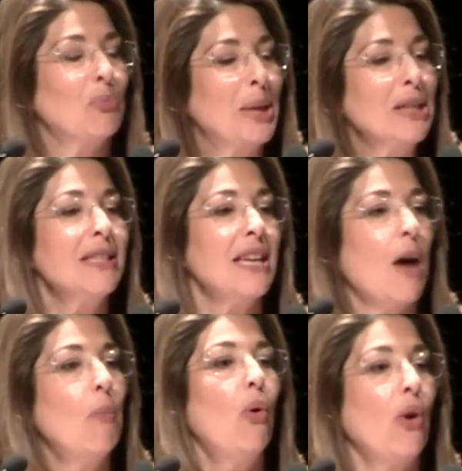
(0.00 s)
building
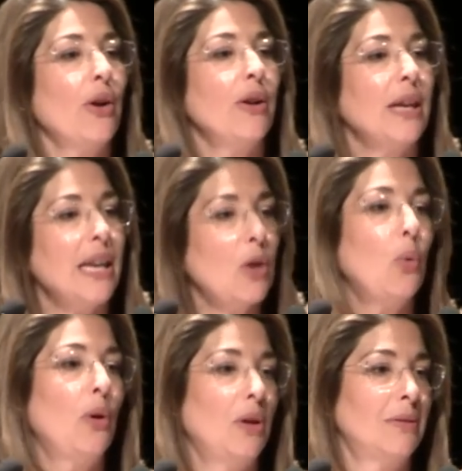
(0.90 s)
a more
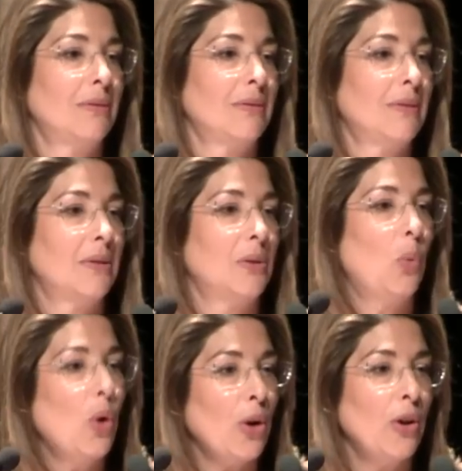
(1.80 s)
equal
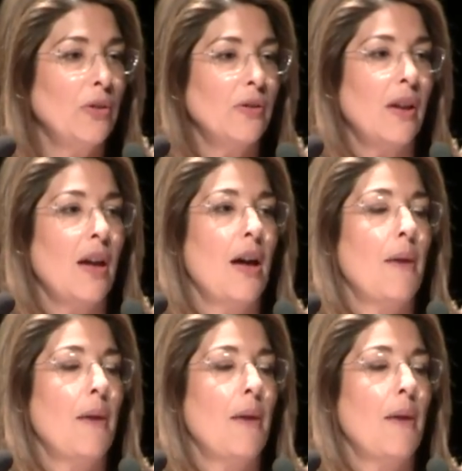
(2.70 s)
world,